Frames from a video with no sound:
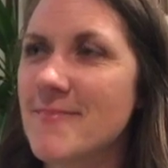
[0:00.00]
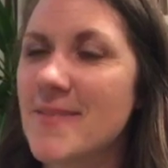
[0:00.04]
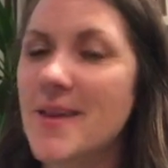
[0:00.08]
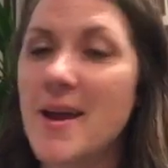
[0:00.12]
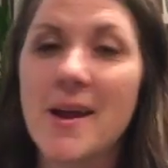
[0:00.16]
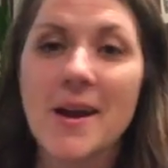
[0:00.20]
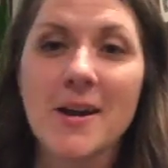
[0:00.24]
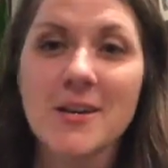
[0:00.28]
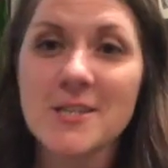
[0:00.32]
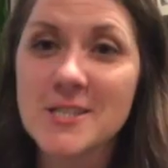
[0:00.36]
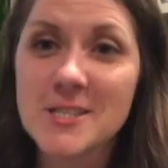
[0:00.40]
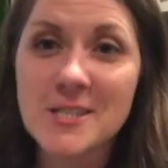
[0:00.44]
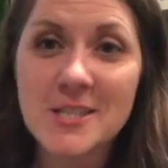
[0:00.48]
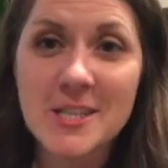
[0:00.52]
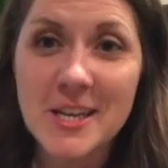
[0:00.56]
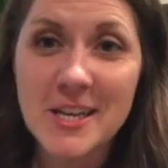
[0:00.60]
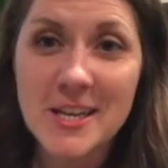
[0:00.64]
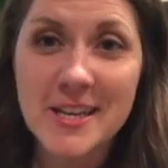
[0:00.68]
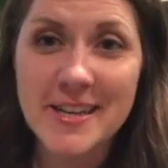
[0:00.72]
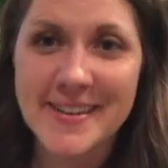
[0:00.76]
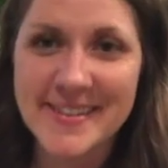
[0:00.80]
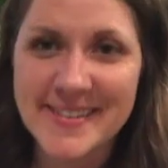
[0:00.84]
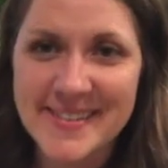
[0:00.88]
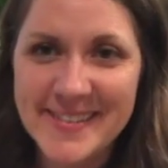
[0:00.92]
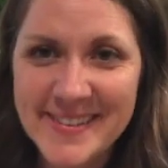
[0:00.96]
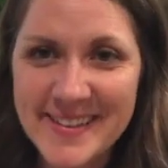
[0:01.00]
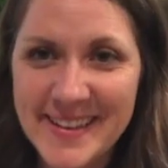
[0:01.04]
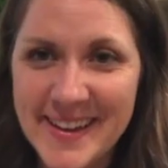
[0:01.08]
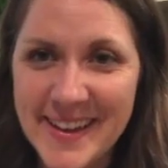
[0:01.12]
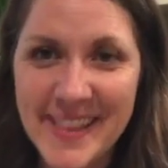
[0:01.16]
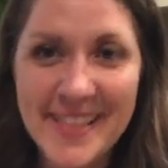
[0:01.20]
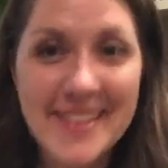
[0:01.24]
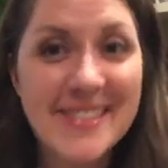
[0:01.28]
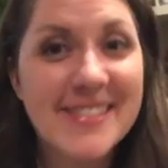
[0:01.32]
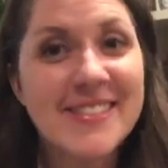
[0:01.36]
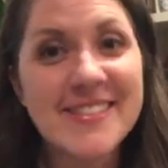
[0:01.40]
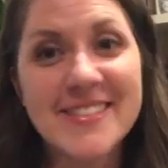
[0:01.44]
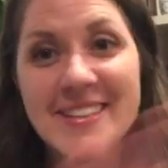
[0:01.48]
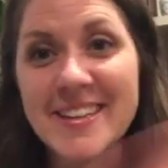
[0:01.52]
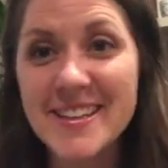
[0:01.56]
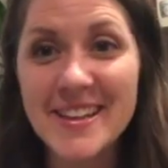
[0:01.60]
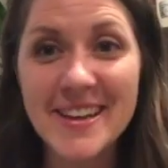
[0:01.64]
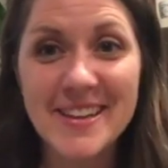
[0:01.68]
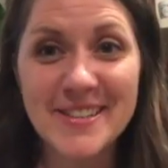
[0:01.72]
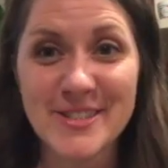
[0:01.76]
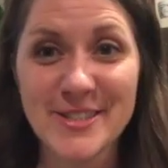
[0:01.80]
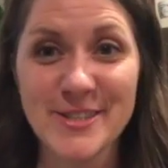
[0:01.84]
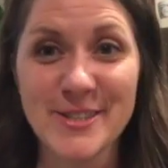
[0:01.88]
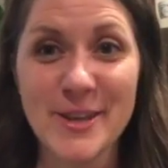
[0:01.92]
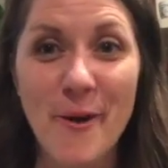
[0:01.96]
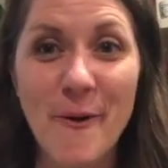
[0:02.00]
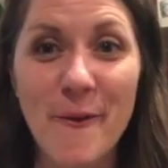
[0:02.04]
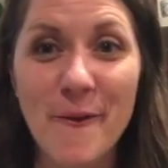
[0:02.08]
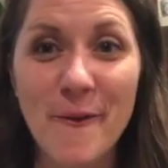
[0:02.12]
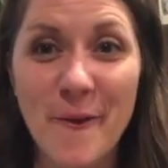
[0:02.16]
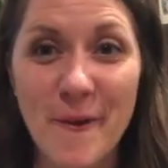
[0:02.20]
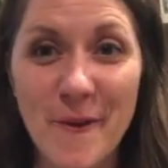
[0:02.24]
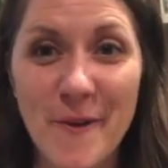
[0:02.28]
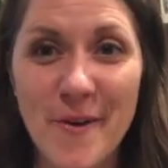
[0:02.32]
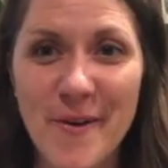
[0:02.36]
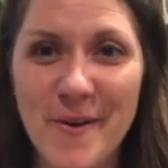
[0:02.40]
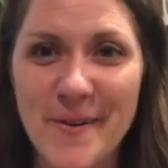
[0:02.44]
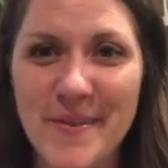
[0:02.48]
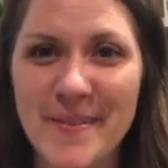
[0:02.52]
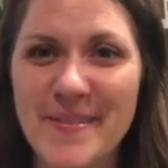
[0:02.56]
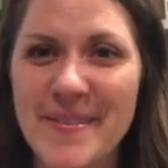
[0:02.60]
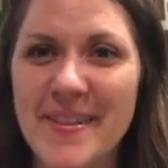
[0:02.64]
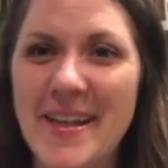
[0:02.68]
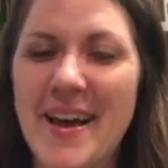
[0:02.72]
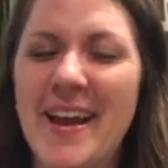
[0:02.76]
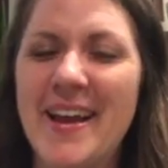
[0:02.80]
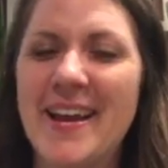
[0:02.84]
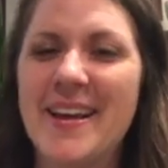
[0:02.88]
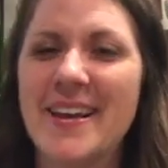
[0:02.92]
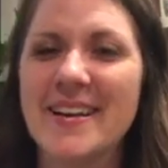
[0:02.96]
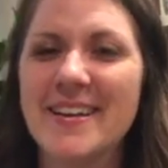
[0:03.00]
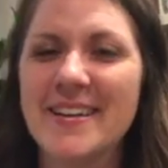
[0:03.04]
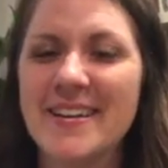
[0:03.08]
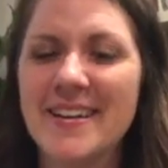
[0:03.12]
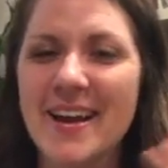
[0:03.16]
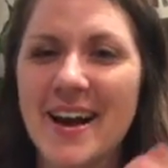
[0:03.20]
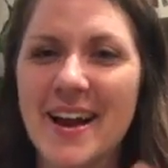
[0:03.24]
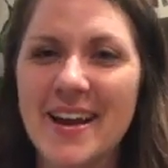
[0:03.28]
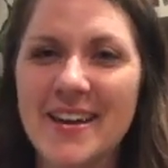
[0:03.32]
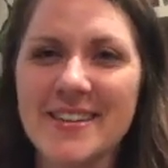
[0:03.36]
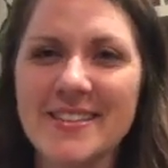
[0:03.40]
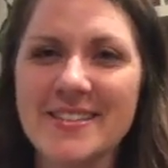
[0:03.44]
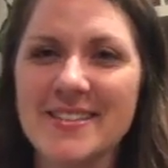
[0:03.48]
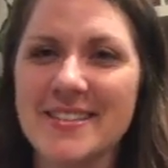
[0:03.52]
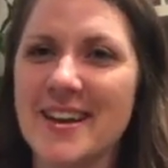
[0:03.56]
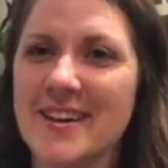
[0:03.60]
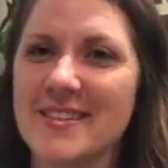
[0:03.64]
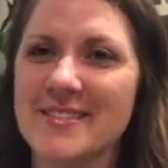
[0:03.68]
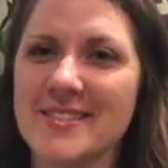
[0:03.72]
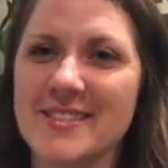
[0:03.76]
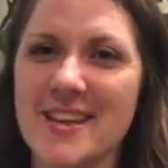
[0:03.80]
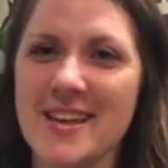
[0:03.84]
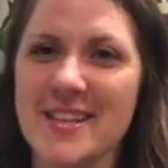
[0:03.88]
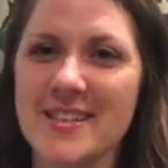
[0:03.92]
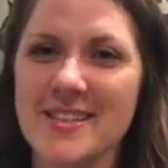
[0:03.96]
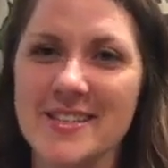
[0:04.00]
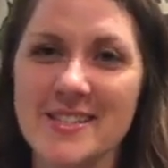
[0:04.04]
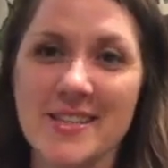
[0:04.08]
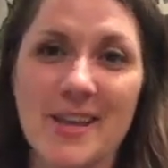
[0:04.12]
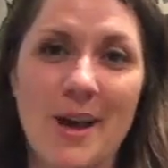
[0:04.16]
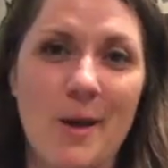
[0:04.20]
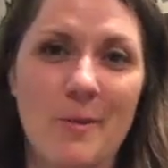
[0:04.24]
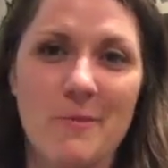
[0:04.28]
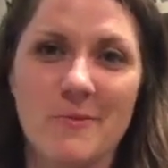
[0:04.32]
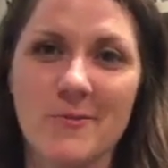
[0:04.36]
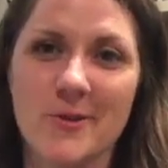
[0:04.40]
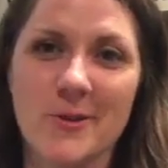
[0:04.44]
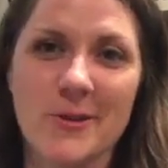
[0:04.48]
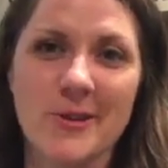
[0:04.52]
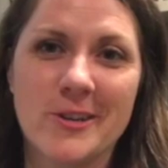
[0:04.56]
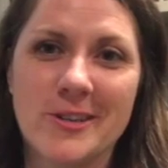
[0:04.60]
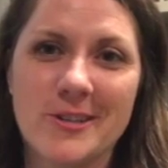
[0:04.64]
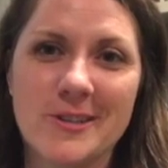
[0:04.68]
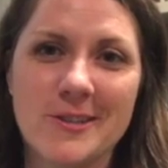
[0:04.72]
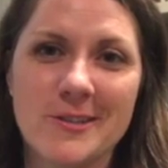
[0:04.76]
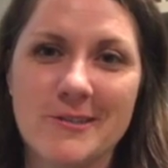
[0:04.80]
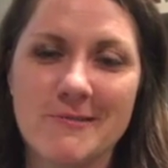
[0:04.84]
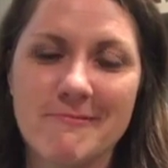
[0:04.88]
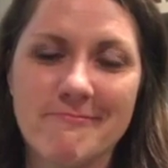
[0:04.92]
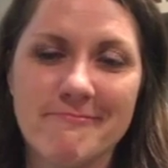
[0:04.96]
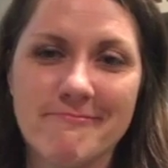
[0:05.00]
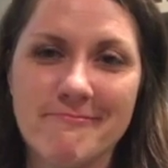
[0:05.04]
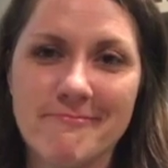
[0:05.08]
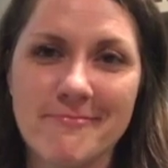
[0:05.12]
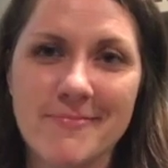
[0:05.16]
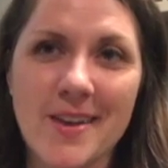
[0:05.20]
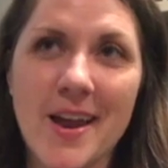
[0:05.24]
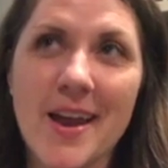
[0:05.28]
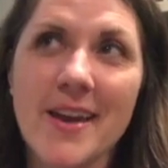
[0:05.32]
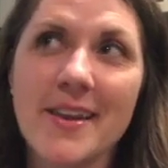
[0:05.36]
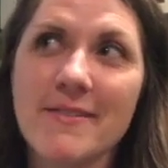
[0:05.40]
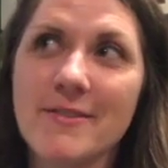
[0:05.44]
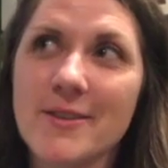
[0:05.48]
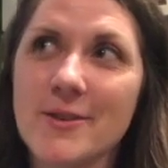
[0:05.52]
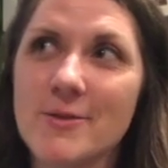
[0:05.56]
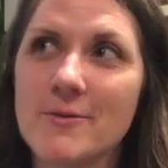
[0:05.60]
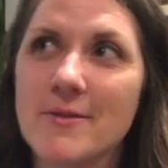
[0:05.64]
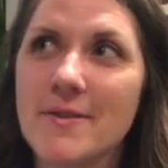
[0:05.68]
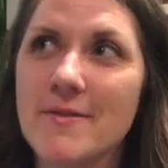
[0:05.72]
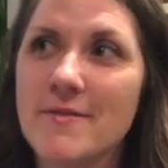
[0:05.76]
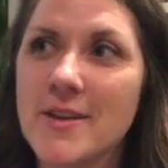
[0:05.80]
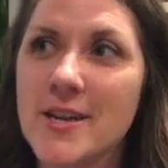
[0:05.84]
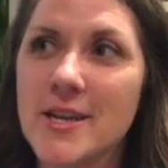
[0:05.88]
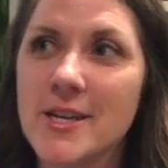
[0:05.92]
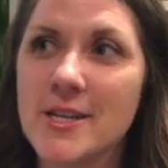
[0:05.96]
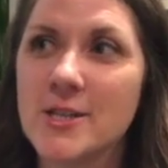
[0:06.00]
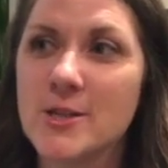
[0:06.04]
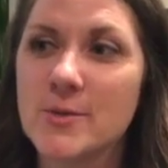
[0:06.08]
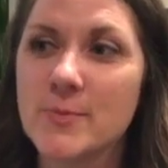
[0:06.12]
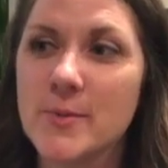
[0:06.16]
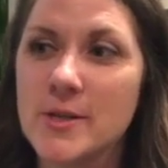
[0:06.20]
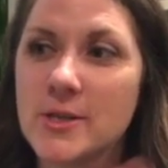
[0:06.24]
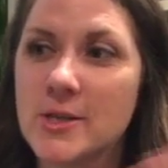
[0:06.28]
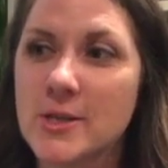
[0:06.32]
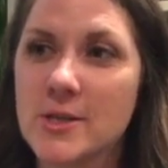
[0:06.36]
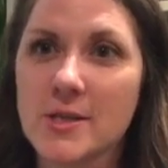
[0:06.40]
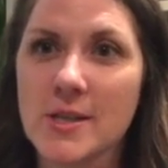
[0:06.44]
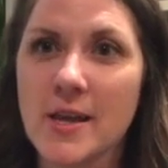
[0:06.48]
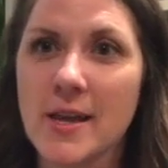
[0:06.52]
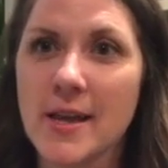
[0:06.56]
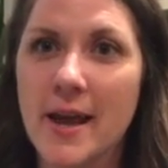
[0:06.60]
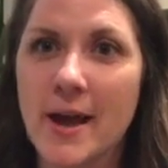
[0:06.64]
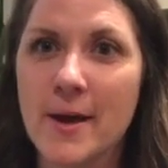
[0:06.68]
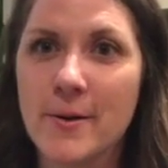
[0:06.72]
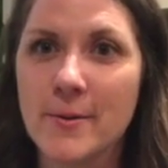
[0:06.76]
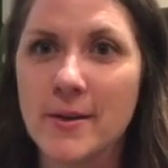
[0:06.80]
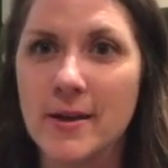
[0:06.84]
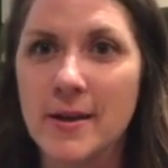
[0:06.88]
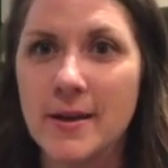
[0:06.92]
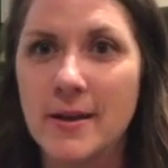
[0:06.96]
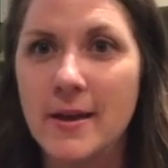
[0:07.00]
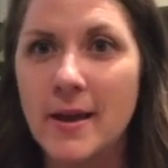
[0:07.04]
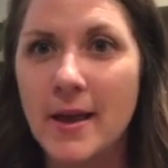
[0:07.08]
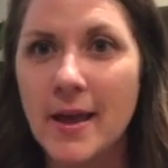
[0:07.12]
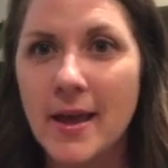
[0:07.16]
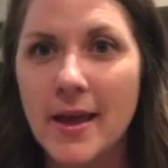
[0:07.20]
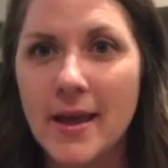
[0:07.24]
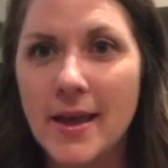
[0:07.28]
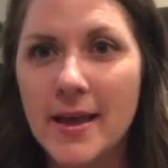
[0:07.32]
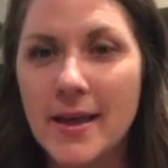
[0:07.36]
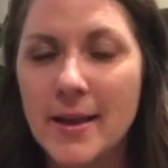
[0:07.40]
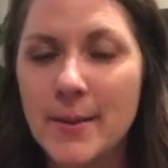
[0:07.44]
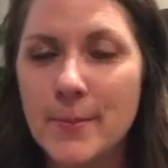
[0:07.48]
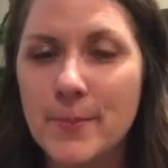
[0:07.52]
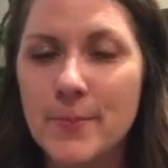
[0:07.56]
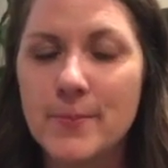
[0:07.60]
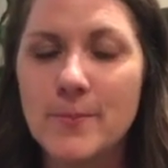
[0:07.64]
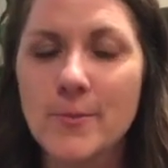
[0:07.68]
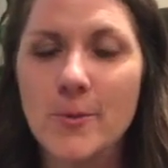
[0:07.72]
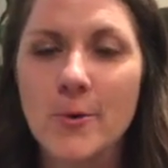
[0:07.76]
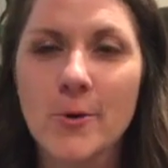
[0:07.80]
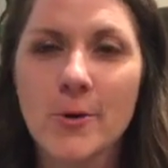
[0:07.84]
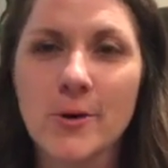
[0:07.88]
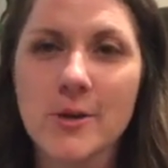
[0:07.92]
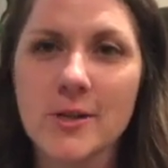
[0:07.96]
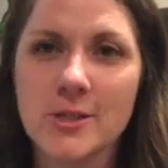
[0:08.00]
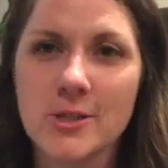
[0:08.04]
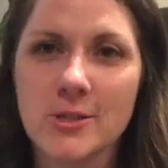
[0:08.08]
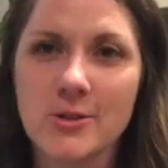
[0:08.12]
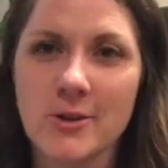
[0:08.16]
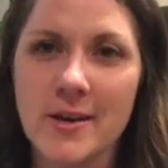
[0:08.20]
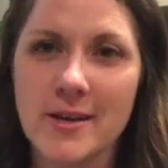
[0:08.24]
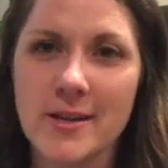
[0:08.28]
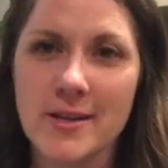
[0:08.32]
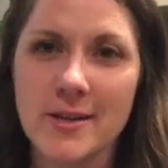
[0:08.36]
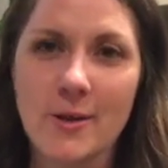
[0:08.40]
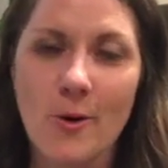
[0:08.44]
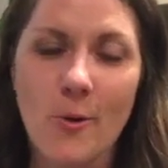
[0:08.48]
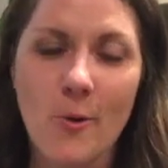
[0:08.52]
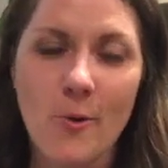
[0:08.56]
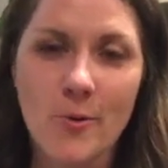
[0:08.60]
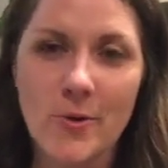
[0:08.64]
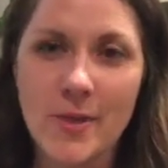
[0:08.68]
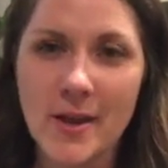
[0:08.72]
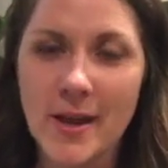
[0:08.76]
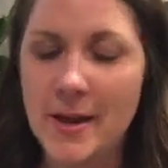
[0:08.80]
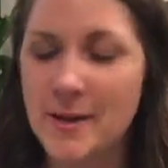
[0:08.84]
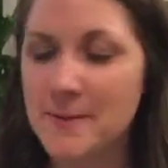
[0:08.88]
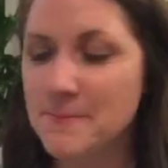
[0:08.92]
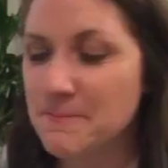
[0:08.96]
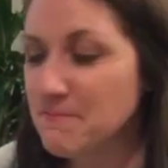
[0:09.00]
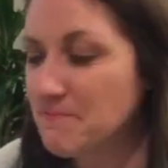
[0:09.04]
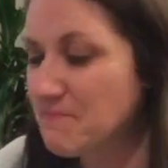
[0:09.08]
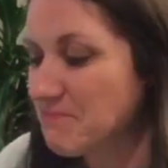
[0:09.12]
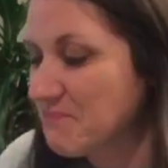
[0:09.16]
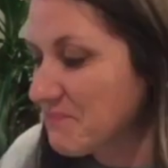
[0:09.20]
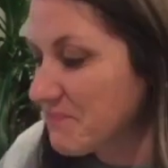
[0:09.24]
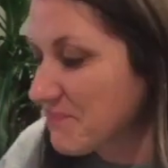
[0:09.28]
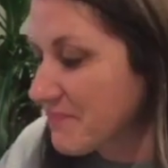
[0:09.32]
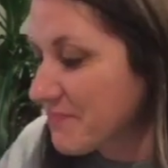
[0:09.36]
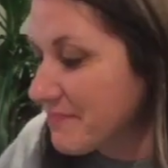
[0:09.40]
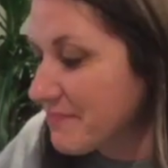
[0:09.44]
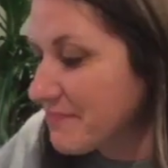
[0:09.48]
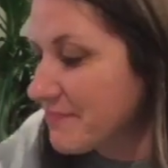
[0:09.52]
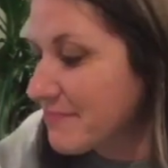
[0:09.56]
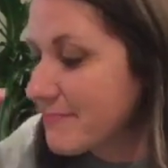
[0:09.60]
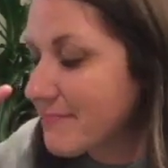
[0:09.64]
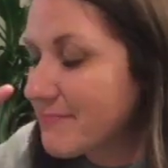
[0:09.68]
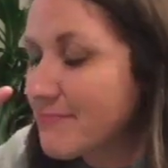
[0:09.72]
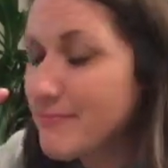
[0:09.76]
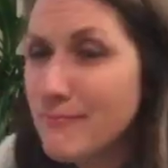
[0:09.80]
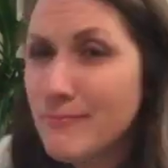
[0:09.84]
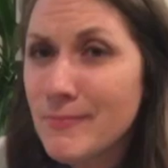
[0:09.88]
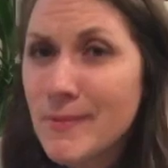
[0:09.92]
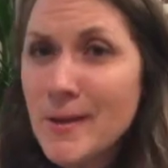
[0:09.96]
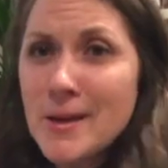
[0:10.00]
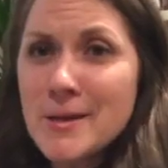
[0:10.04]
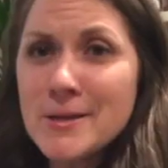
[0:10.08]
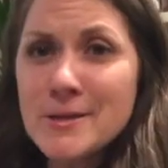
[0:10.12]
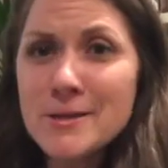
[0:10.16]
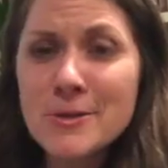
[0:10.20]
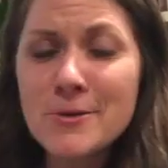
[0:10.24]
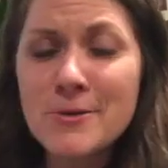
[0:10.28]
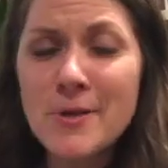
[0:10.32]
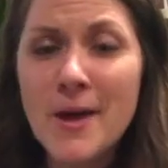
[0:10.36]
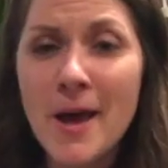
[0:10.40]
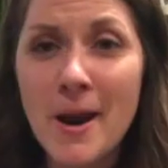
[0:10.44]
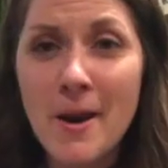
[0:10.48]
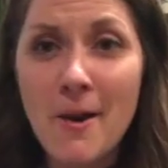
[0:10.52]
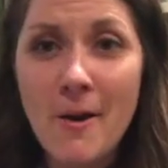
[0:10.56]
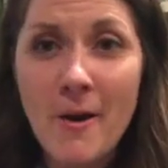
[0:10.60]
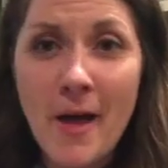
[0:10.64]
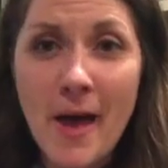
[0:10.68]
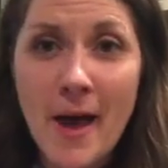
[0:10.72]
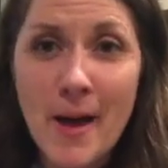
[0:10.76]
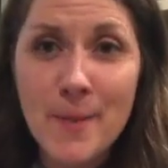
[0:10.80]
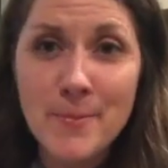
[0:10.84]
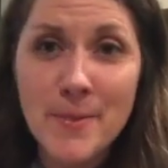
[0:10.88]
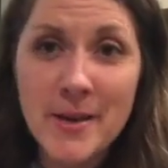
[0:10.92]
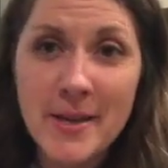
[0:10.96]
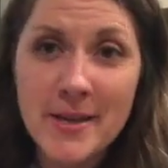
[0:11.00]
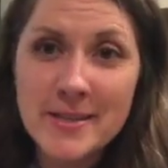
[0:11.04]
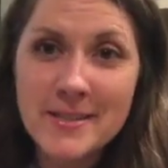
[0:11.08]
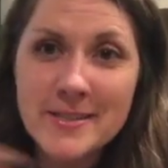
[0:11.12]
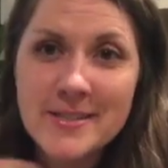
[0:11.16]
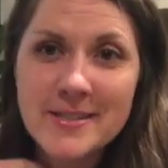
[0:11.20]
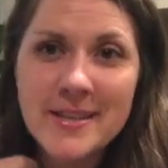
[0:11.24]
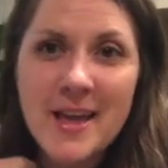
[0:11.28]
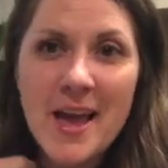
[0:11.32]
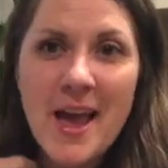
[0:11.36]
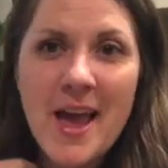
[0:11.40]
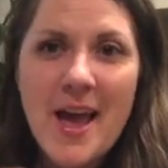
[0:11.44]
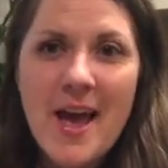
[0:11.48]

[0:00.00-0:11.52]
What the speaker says: I just think that's so cool. Like, God has now set this up for not even revenge, but just like how he orchestrated the whole thing. So that all happens.